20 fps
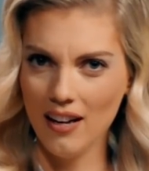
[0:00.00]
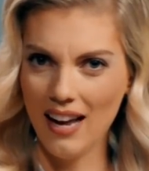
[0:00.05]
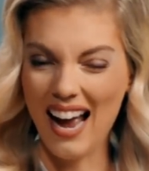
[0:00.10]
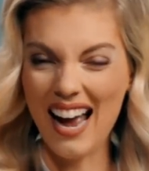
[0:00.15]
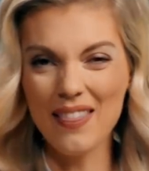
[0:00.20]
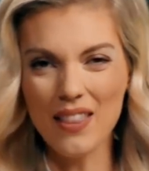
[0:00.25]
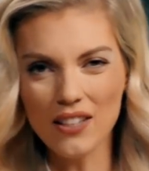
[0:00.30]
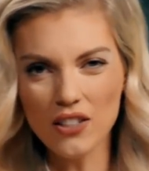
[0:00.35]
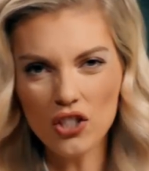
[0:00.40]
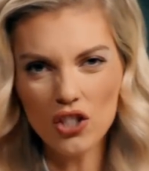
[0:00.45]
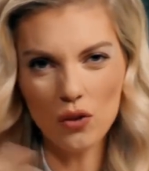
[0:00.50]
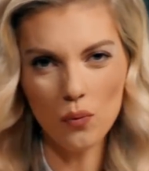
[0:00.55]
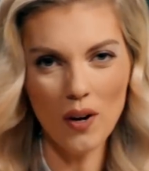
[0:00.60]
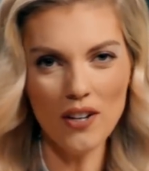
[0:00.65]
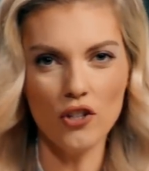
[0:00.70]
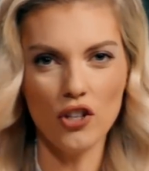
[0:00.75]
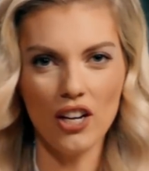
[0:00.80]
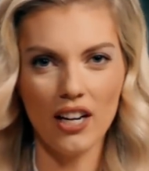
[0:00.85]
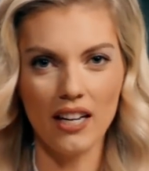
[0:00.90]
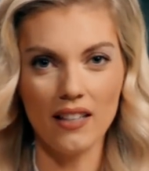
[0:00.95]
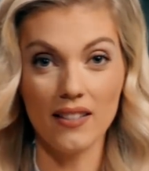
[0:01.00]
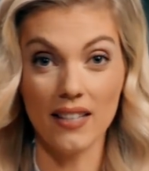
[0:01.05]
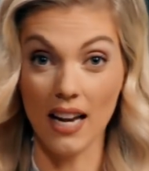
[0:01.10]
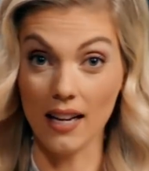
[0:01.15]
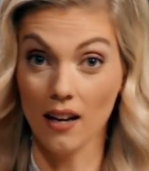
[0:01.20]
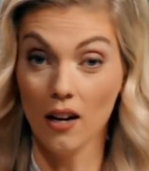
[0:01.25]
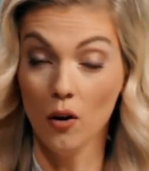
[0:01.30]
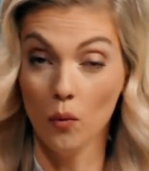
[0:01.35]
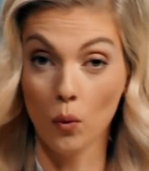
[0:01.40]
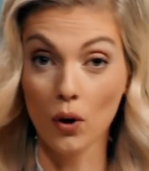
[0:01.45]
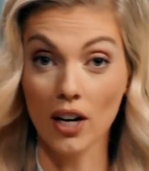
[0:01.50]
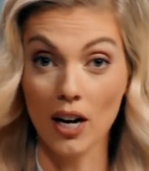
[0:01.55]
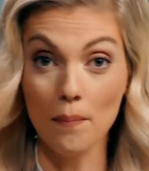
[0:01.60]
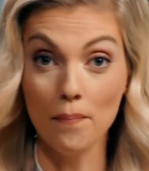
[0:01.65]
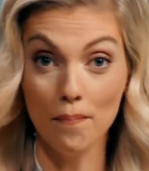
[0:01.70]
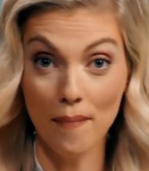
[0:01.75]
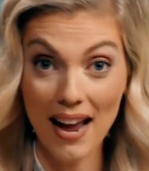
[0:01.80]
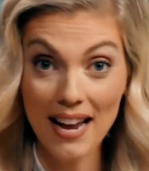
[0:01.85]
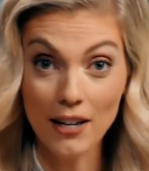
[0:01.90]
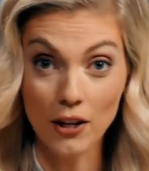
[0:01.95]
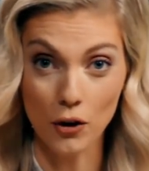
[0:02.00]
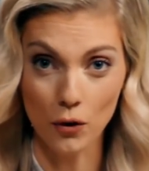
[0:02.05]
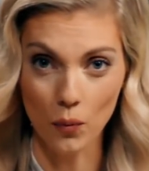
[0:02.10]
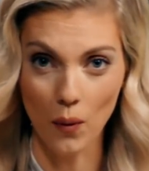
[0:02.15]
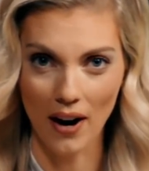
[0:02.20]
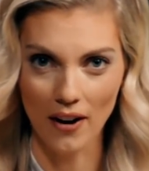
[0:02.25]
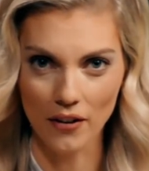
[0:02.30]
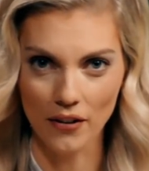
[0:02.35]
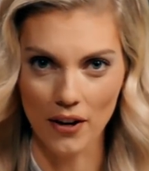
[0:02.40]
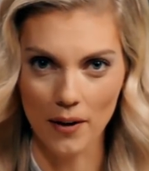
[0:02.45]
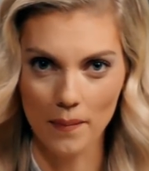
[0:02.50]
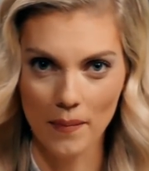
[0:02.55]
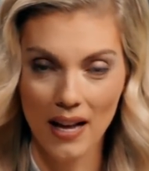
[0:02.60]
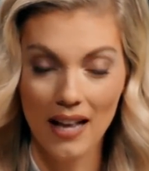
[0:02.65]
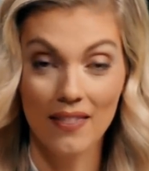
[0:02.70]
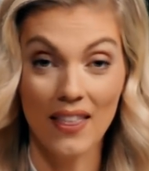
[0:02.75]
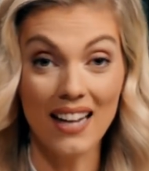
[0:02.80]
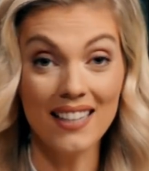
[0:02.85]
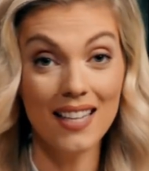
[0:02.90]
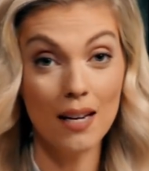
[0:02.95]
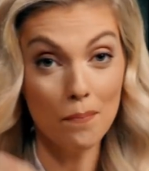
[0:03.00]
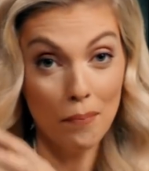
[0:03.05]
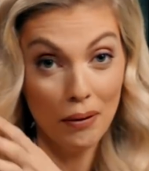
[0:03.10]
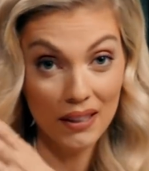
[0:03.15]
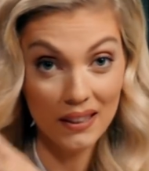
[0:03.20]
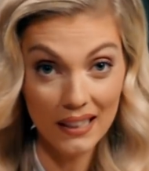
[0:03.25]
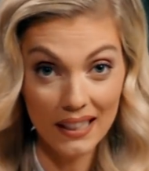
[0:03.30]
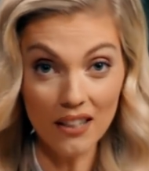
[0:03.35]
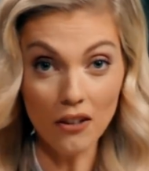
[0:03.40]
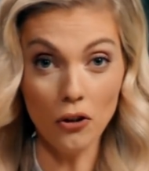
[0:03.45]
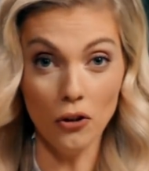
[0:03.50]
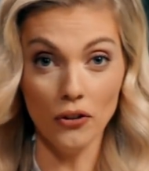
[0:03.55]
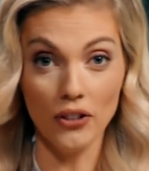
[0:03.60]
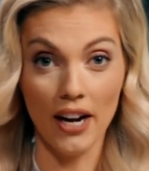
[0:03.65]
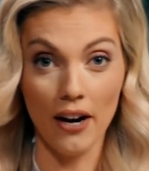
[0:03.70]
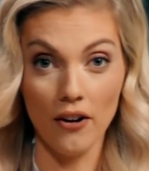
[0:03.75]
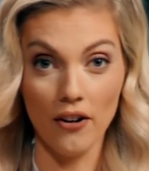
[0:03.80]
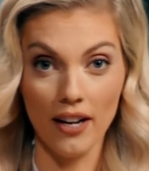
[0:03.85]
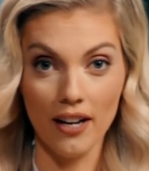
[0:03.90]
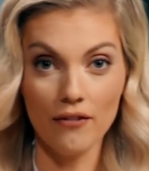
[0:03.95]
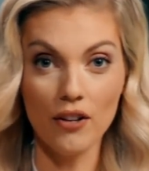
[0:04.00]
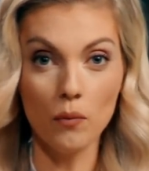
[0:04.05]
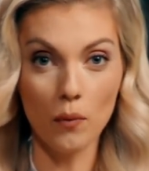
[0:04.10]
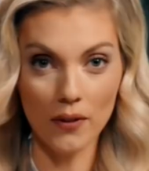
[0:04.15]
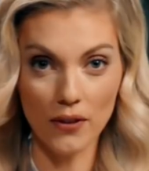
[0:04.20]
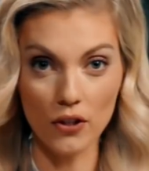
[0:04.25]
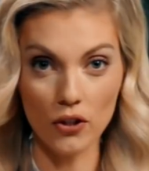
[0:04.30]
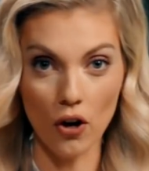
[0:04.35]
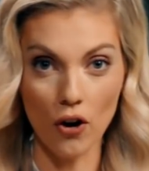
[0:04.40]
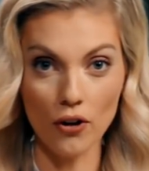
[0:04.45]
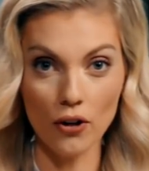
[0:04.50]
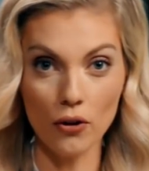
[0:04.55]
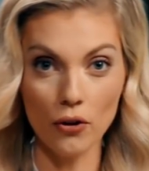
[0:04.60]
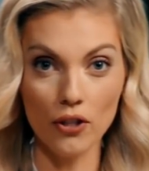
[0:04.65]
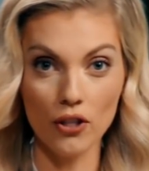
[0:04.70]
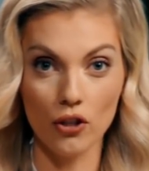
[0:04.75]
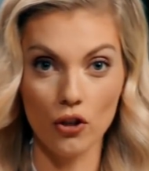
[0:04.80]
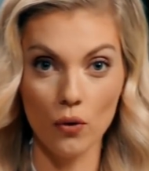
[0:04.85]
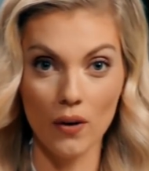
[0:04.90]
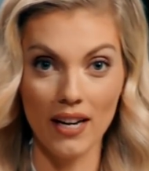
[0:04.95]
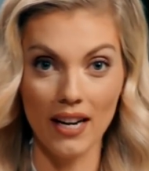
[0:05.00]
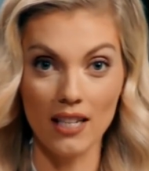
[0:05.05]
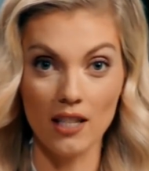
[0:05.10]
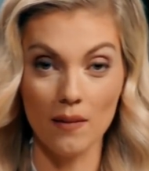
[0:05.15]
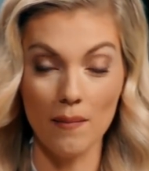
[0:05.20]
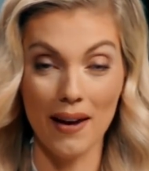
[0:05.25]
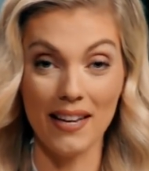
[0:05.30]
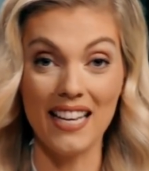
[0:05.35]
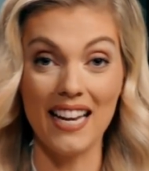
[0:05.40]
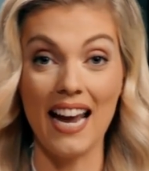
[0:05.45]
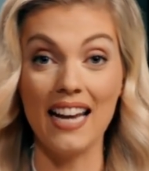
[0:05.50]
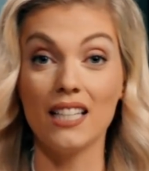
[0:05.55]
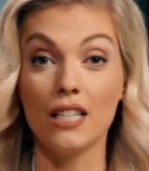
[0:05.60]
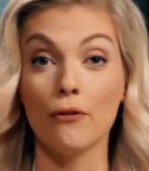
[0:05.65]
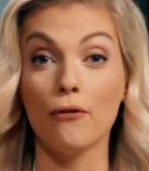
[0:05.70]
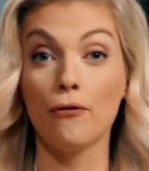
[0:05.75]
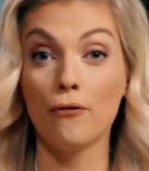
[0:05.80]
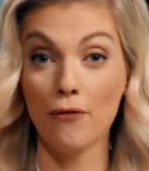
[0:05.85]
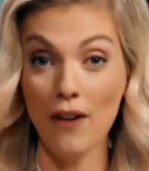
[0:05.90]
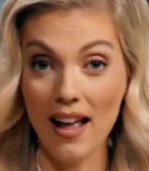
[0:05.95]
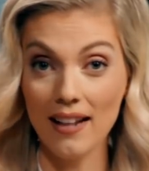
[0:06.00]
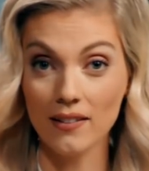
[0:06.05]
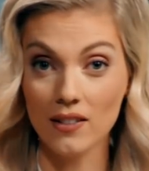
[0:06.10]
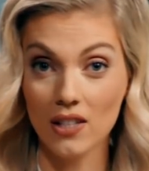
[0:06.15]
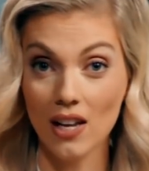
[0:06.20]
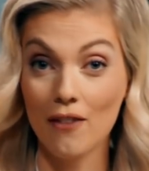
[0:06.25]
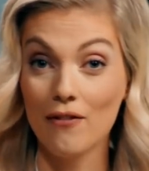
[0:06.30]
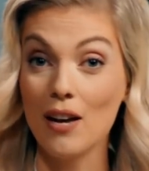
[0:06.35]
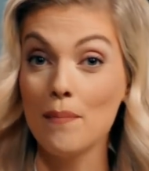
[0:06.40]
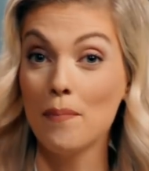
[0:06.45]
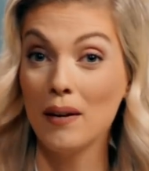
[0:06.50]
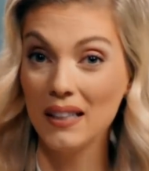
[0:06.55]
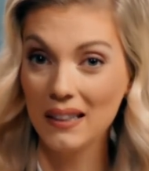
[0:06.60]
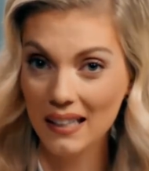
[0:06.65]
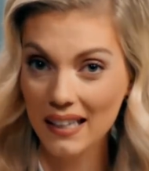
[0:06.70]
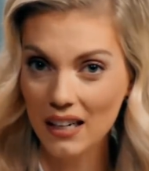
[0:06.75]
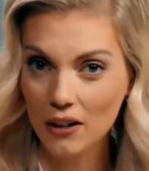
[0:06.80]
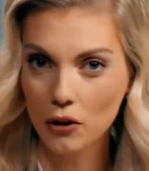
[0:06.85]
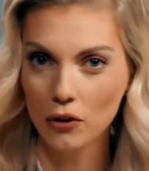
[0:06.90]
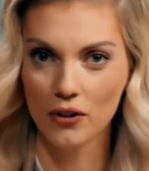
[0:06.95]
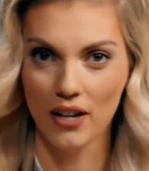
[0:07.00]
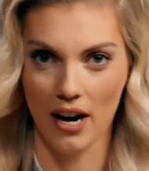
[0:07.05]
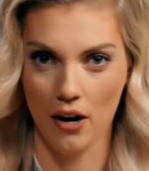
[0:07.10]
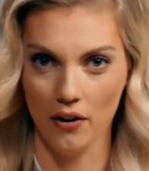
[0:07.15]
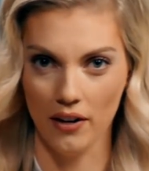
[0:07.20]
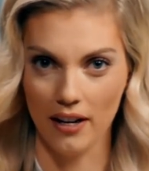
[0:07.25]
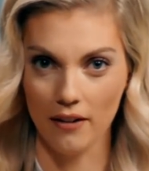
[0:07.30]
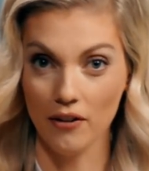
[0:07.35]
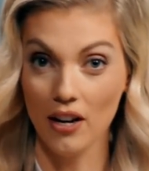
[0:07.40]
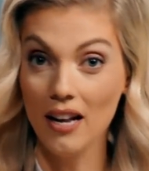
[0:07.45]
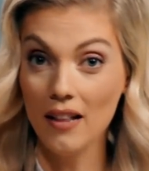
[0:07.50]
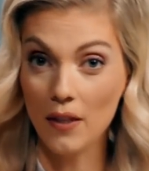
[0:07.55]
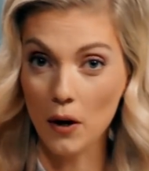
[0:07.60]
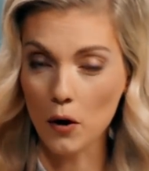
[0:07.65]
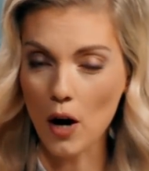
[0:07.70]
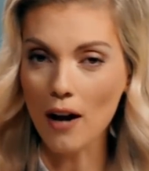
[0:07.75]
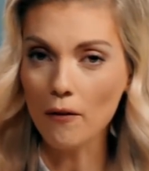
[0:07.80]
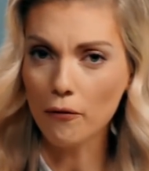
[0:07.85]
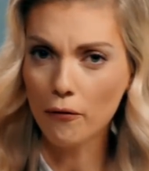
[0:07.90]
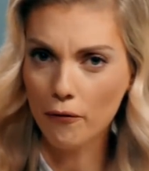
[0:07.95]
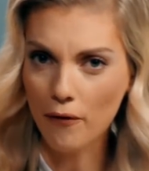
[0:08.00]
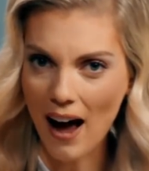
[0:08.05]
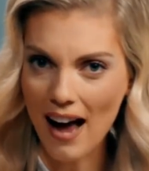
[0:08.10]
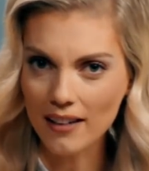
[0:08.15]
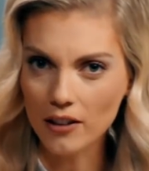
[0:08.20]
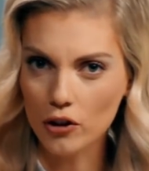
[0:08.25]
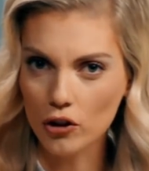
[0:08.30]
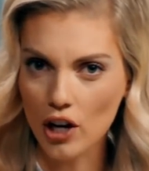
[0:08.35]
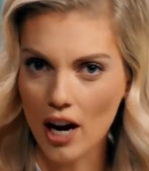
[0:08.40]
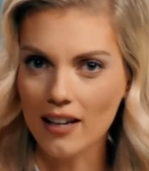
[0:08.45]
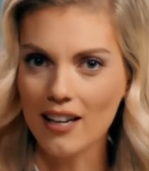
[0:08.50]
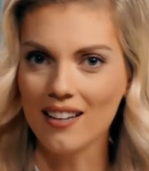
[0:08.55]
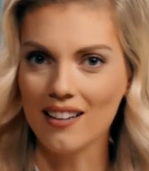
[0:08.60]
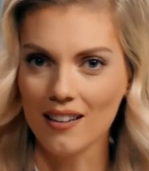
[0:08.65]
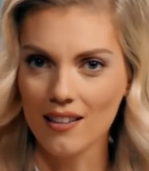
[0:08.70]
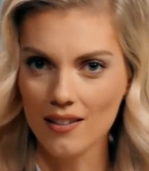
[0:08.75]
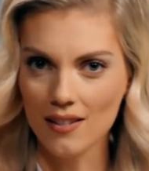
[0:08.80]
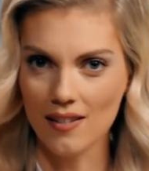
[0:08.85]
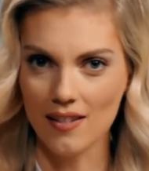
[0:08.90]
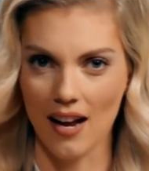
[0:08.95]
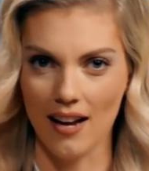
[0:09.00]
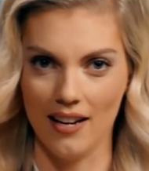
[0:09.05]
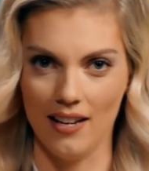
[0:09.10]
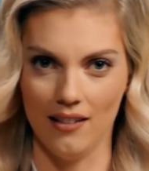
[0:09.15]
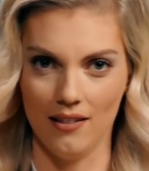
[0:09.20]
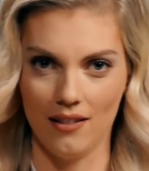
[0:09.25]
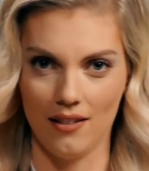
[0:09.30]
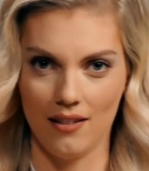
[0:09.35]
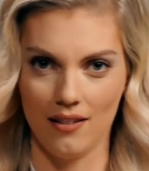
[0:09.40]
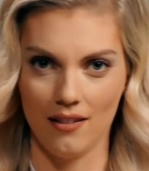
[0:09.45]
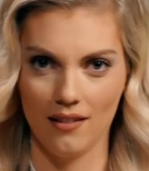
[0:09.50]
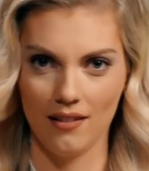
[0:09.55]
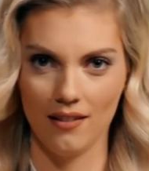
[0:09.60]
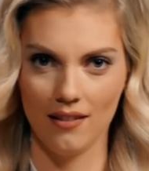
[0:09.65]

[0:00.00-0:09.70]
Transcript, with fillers: And then switching and saying, we're going to make you wear them. That's a political narrative. And what this article is doing is making a defense of a political narrative. They're not fact-checking science.